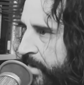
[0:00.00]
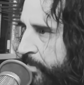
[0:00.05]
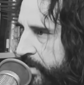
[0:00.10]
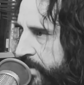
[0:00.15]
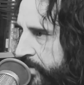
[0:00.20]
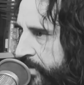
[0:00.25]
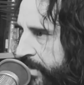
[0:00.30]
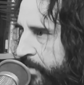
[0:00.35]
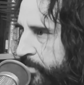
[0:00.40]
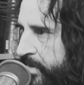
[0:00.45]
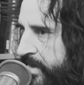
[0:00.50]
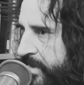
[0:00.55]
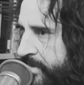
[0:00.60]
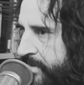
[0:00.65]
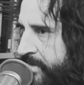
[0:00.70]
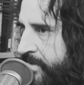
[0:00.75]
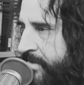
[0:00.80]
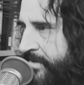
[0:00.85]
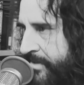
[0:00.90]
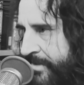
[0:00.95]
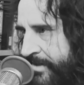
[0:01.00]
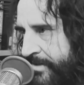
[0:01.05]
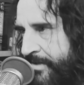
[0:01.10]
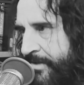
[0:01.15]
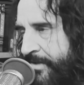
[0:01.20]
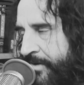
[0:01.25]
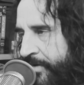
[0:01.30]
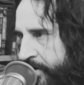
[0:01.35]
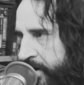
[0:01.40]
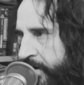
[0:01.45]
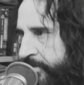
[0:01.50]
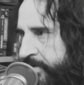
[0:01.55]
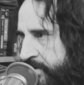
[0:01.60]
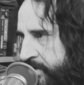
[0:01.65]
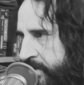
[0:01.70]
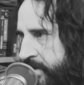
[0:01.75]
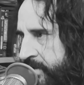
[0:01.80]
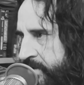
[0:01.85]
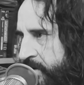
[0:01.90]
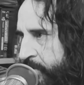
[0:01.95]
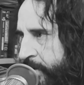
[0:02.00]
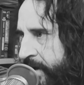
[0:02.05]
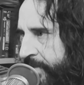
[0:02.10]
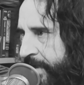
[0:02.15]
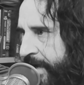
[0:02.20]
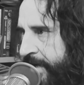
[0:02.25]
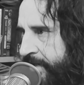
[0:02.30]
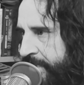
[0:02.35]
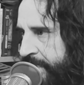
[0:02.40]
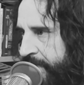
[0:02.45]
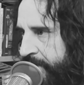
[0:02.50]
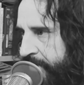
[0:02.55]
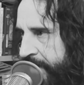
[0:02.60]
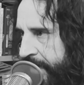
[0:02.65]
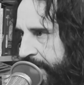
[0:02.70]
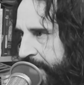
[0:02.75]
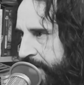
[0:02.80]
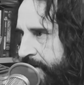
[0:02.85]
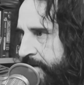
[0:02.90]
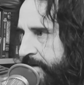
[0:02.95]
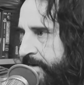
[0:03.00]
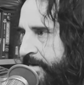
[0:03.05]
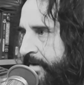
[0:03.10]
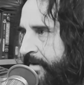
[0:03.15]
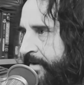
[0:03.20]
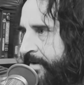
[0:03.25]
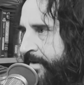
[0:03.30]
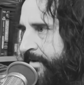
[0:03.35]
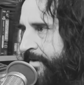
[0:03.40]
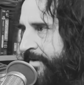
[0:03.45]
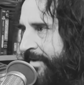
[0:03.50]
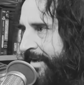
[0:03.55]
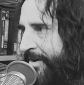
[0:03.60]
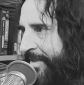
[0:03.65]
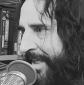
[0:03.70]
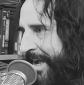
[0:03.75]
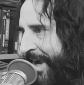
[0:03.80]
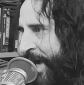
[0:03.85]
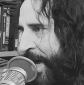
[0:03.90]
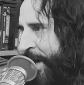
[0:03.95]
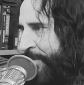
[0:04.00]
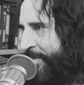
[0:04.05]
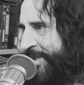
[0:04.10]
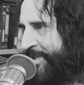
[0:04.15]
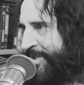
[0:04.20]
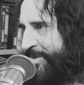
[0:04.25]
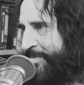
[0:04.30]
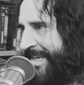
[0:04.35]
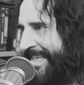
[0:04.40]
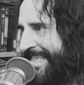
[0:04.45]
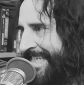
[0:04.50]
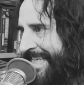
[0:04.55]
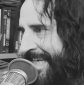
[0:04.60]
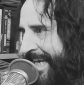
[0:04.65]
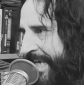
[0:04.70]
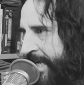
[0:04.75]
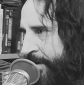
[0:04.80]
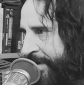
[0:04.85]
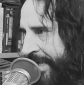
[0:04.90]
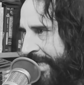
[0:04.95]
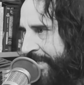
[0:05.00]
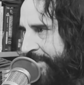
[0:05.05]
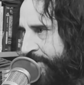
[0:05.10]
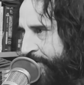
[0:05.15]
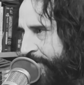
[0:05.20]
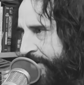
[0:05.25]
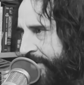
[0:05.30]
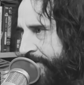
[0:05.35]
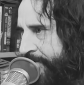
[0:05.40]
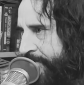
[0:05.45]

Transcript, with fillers: appealing, but it's, there's a little nervousness around the idea that, I don't know, that communism idea coming into it.